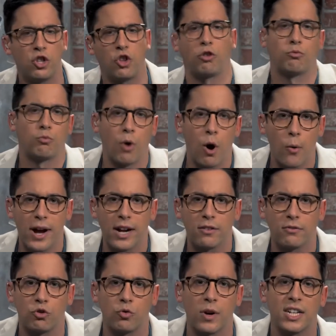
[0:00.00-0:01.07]

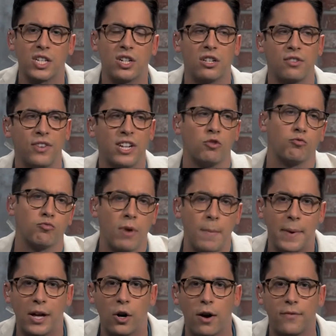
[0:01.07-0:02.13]
throwing drinks in his face,
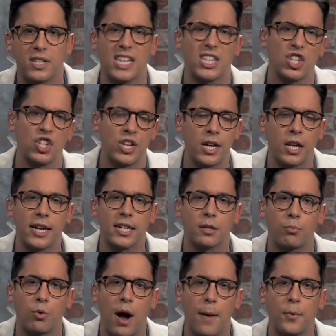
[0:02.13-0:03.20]
ripping it off his head, stealing his
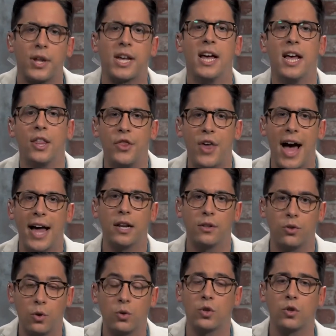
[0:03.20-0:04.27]
property. That
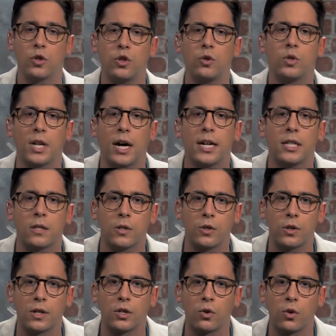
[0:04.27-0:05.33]
those are the two sides that
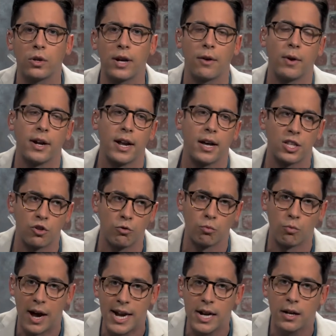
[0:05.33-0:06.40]
you get to look at right now. It's the
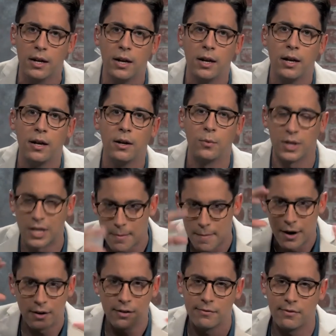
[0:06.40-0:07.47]
right with the
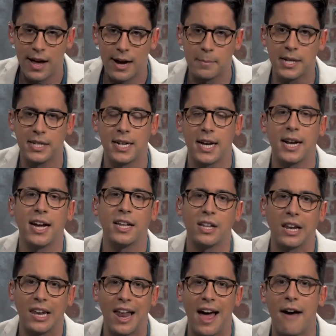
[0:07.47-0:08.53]
American flag bandana and the
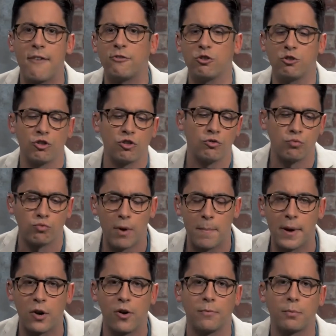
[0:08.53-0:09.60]
left
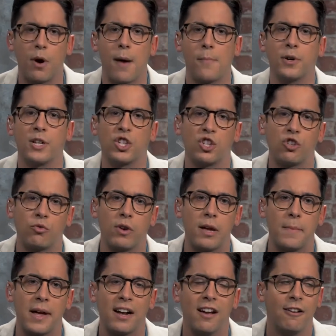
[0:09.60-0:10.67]
ripping off property,
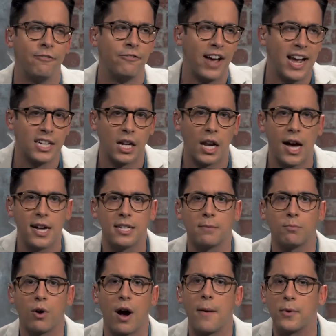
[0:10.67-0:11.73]
screaming,
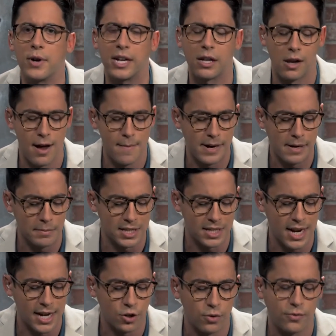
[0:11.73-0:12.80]
vandalizing property, climbing up the
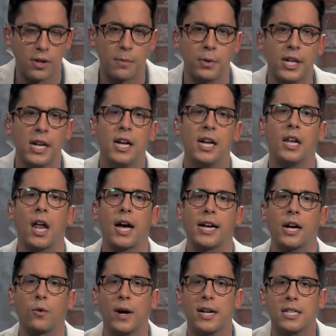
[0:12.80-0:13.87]
Statue of Liberty like
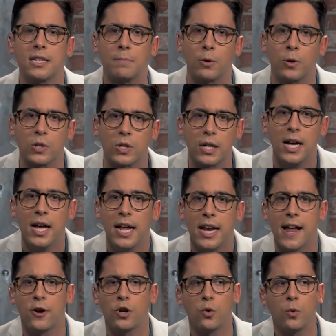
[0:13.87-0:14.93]
a crazy person.
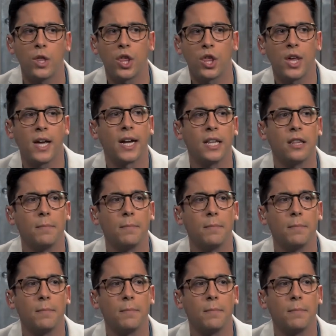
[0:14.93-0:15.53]
Now, you would think in